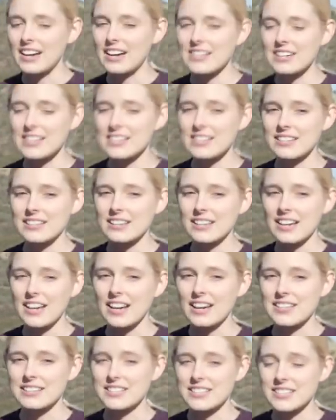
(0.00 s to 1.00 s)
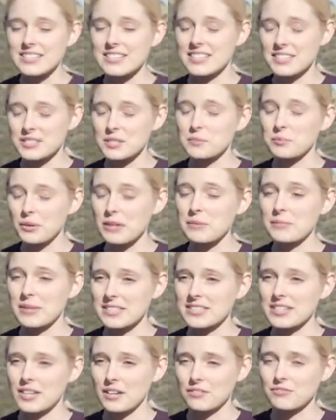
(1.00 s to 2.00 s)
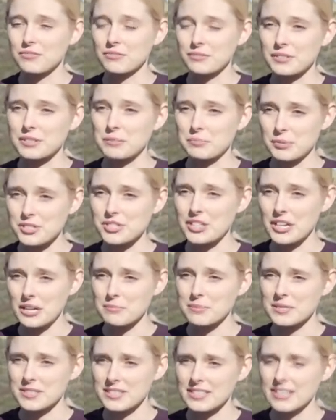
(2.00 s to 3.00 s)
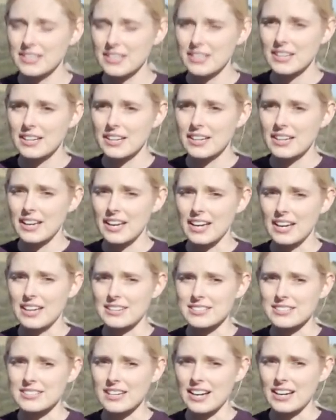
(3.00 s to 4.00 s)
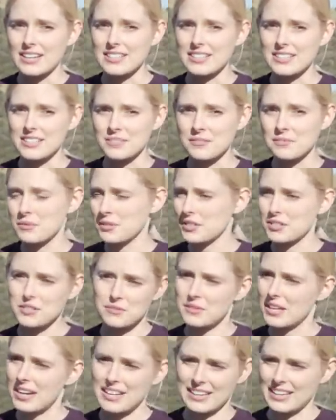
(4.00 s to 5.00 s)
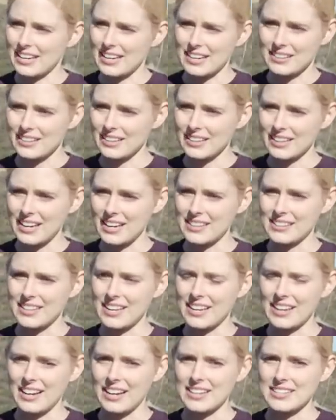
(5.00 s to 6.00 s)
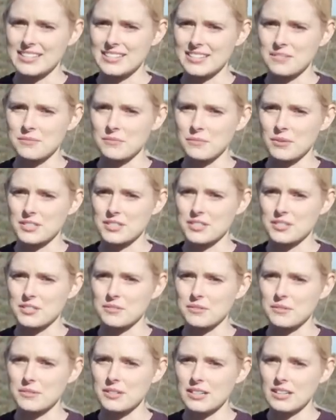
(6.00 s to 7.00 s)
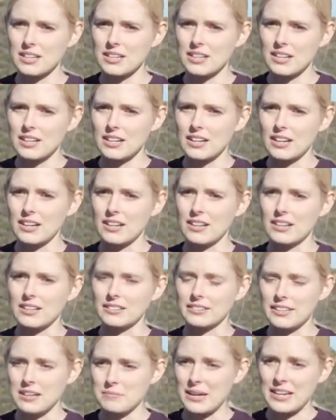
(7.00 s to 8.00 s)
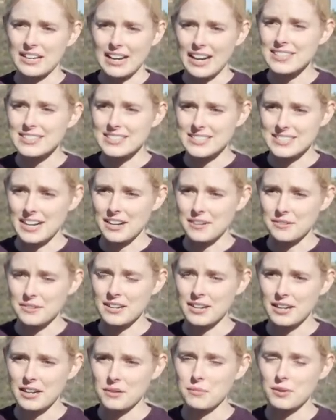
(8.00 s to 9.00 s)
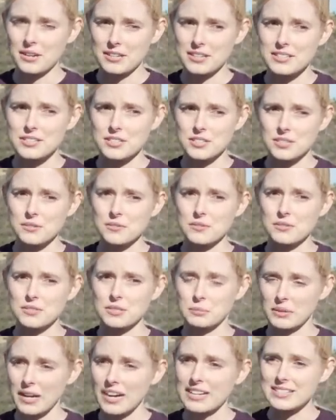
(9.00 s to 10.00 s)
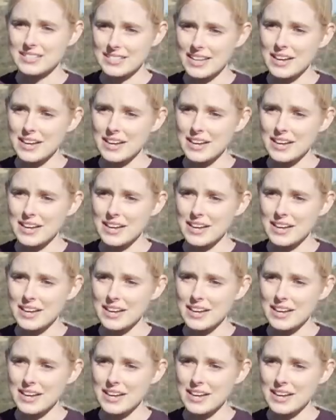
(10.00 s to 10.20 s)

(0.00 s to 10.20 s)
I uh, did disappoint myself with the push ups. 30 seconds. And I didn't want to do that again. And that I didn't want to uh, let my guides down. I wanted to surprise